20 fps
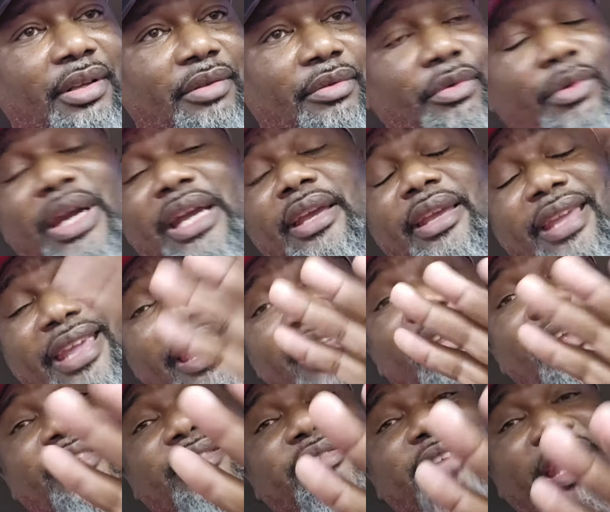well, he
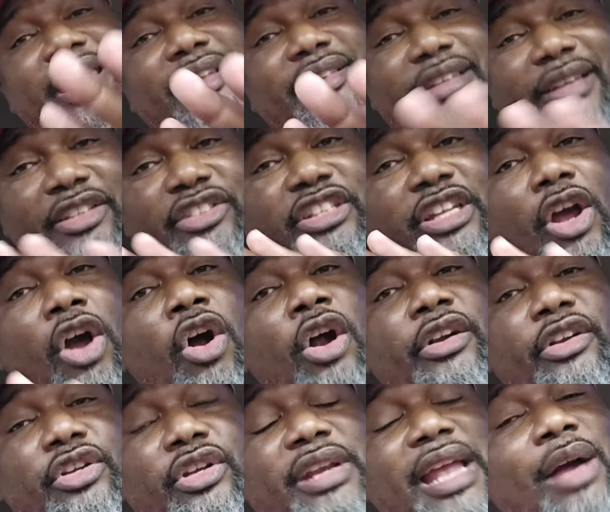didn't say it. This is the
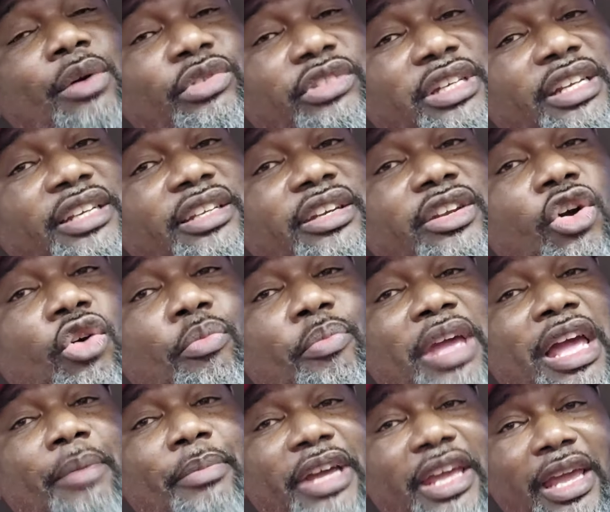article that I was looking on
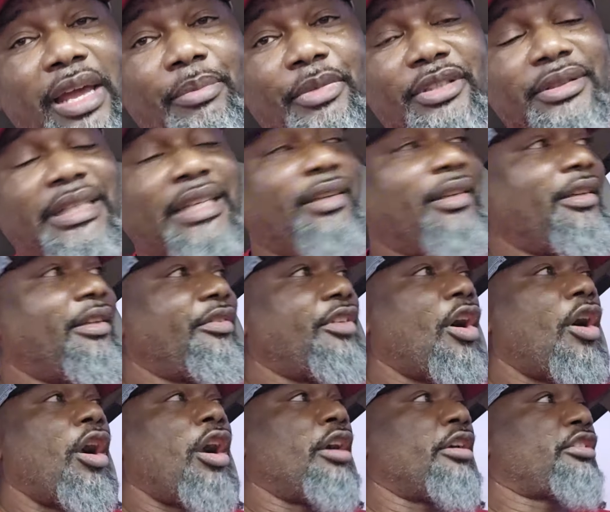Bama Hammer.
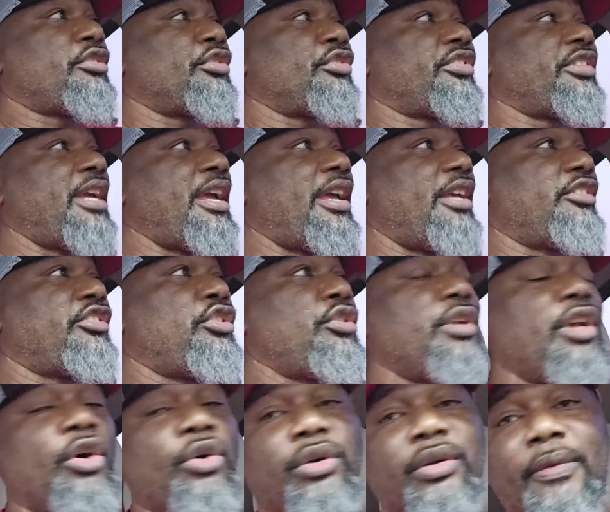The article says, you
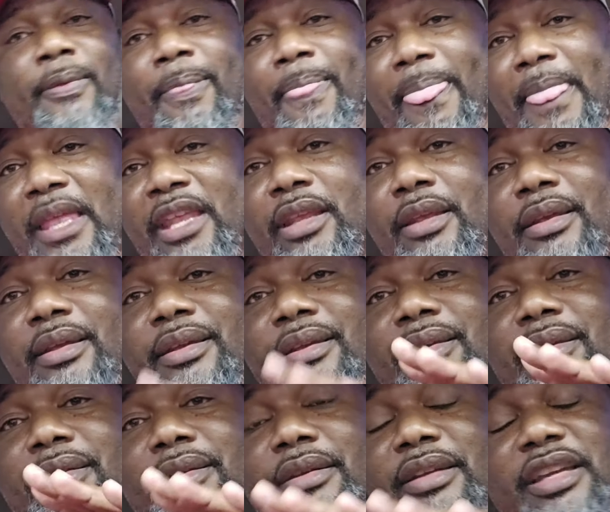know,
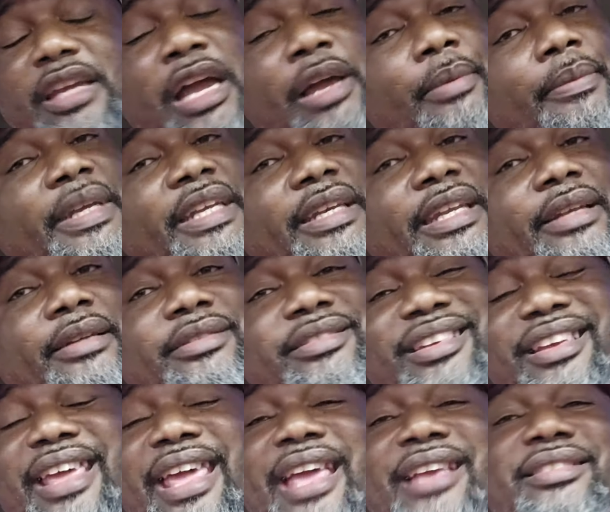coming
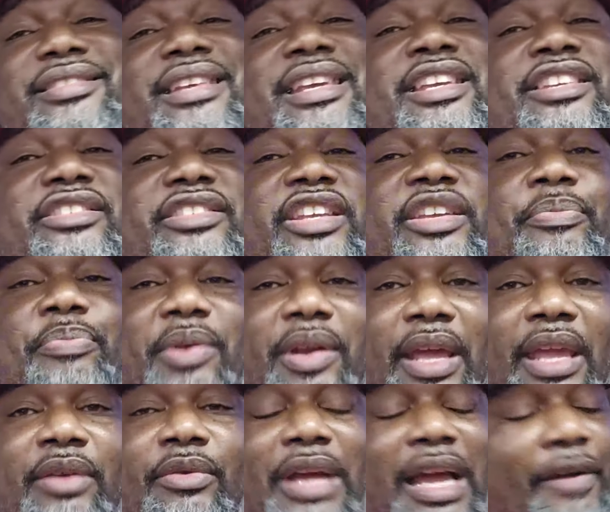into SEC
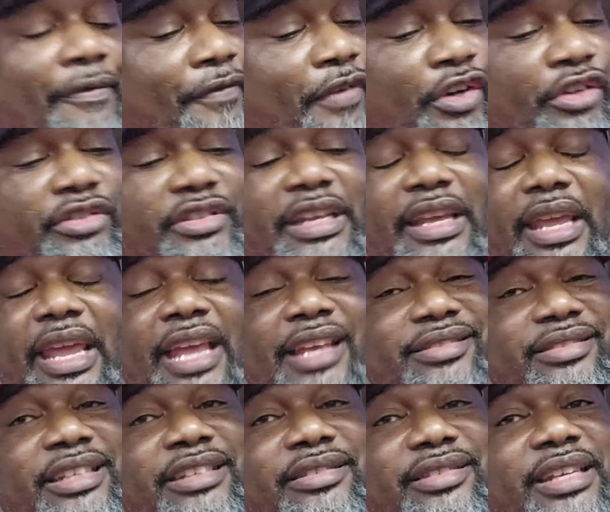play, our first
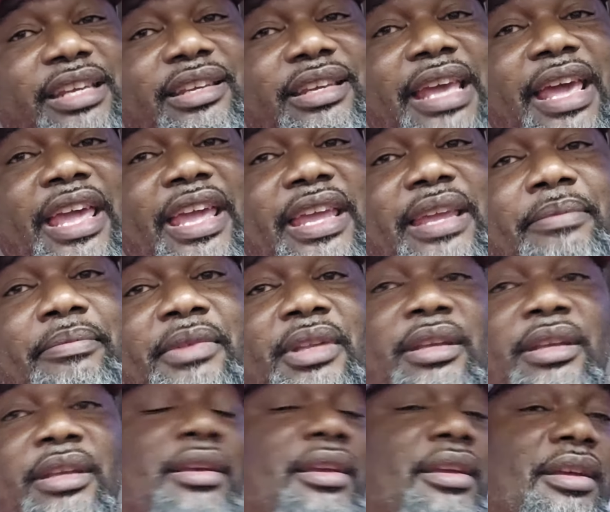SEC game
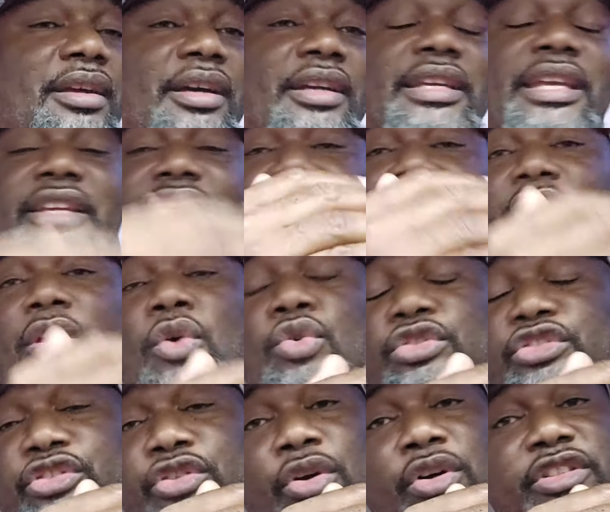against
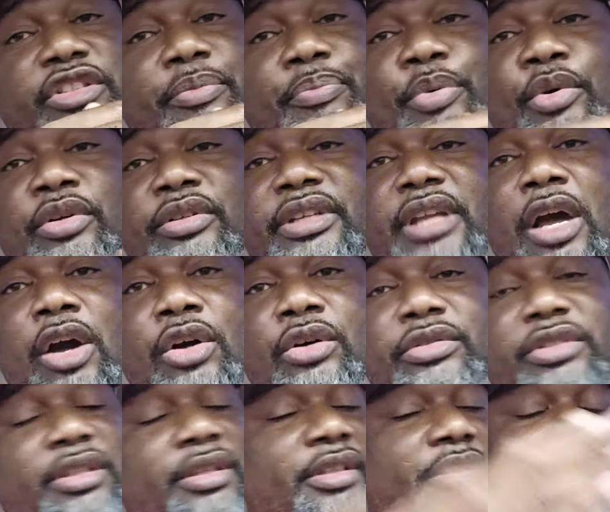those Georgia
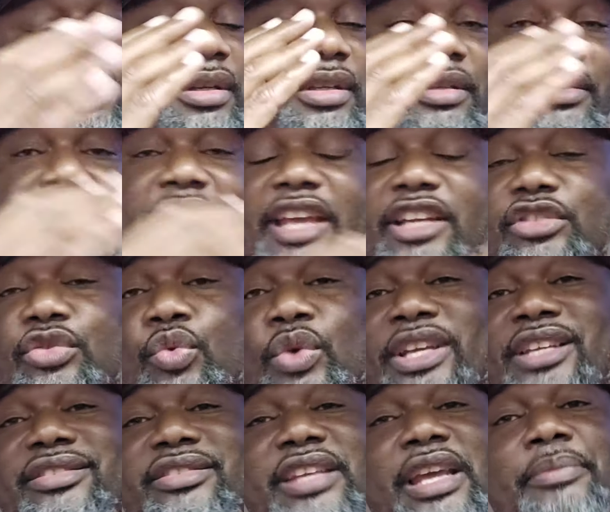Bulldogs next
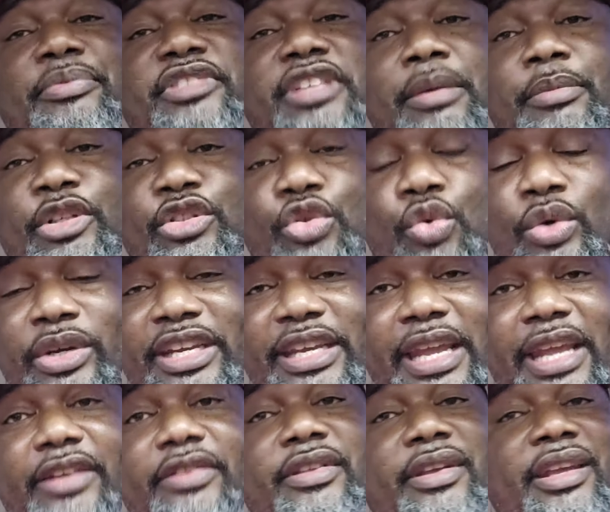week, September
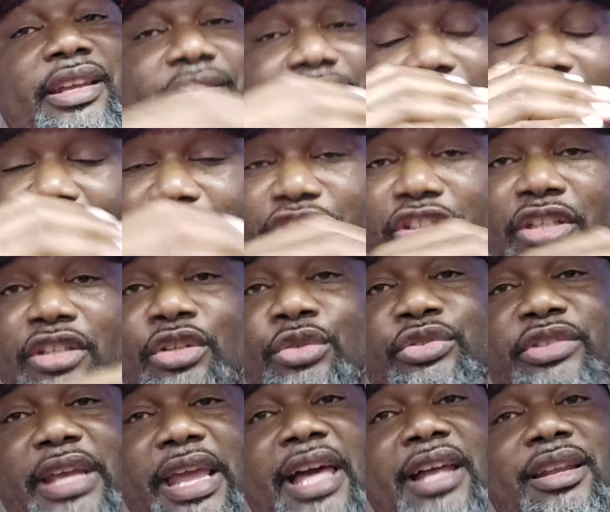28th in
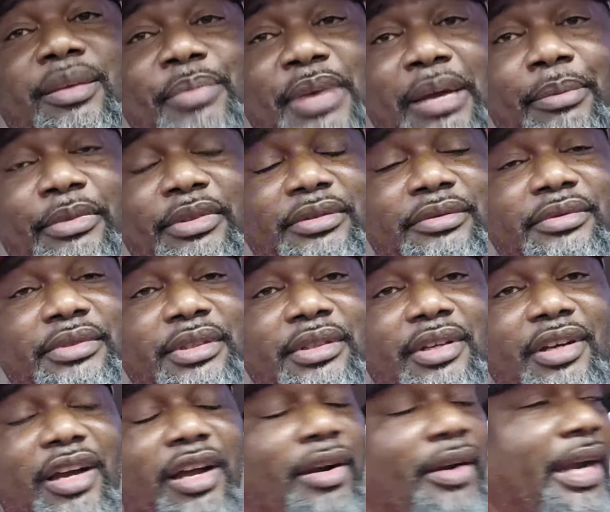Tuscaloosa, Alabama.
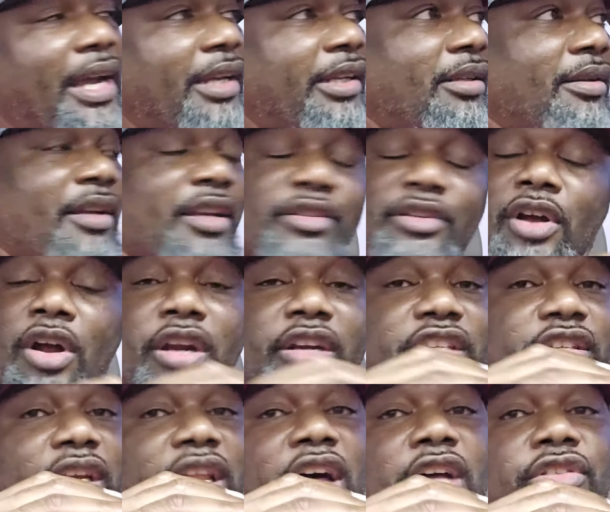All right. The
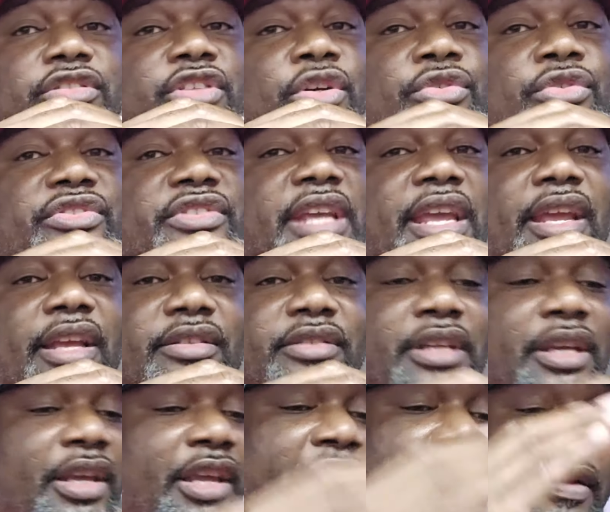article also says,
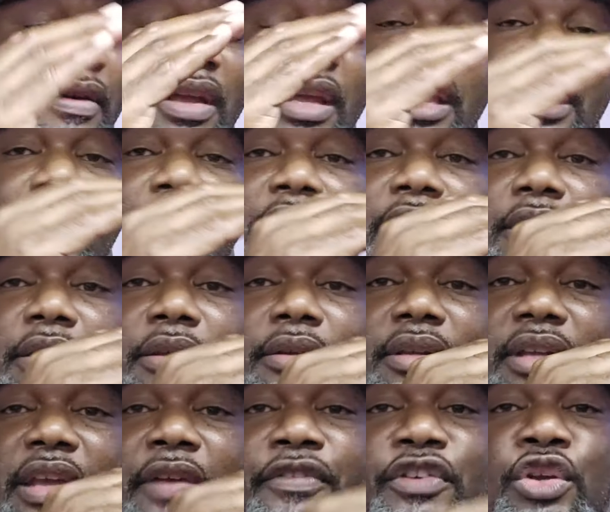
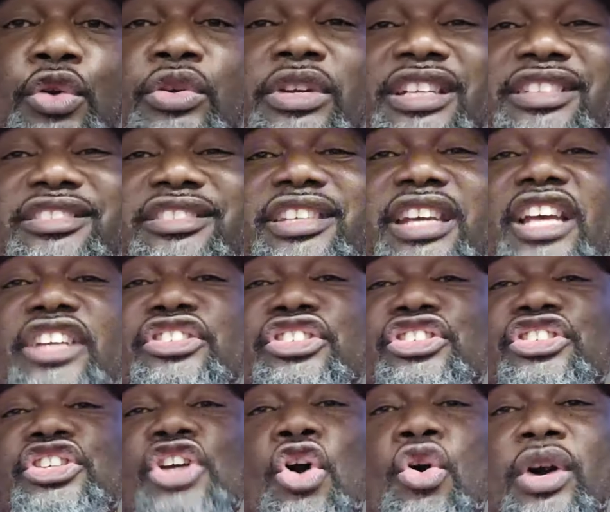if you can just
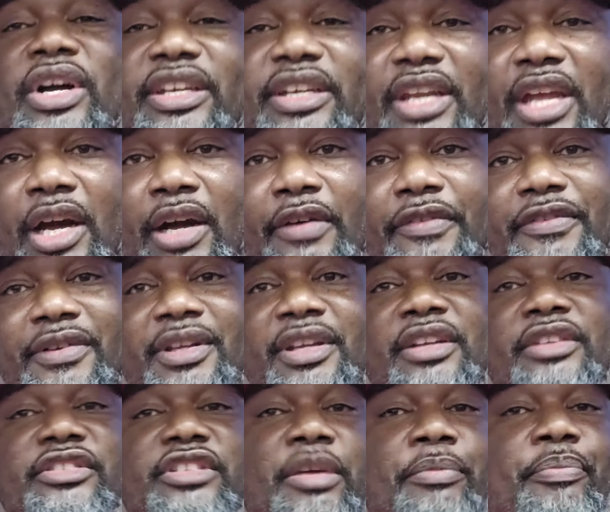show enough
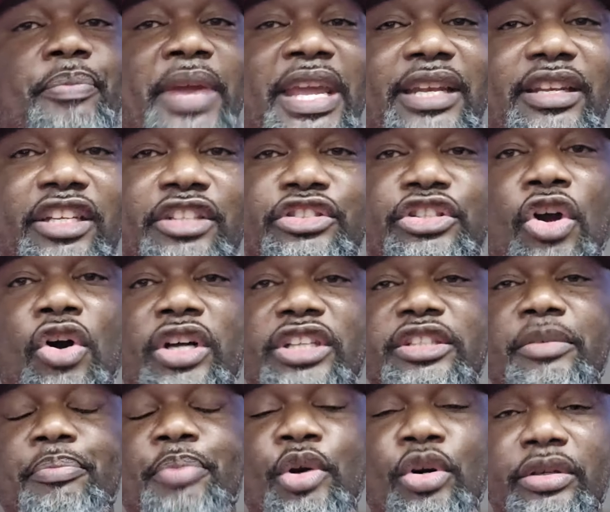to beat the
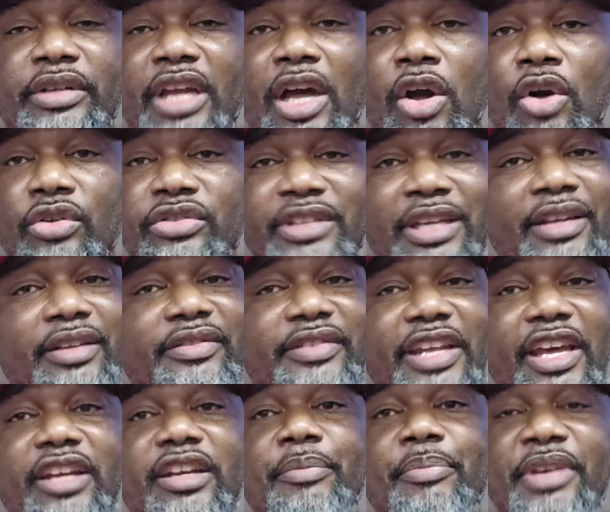Georgia Bulldogs,
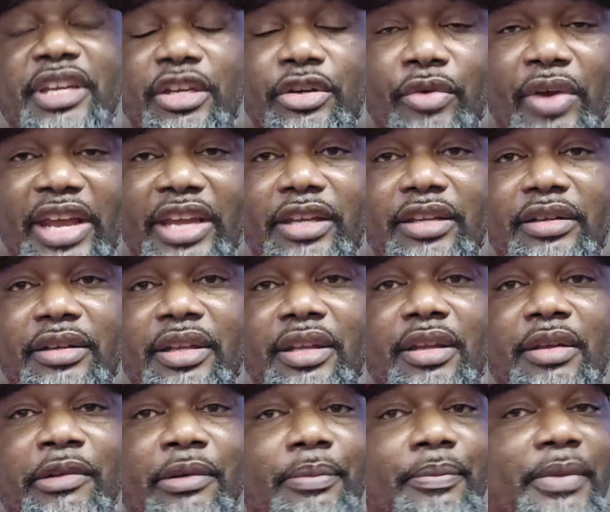that'll be great.
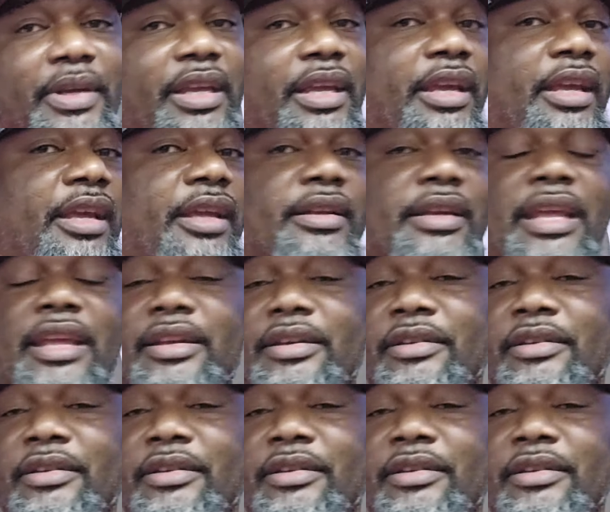And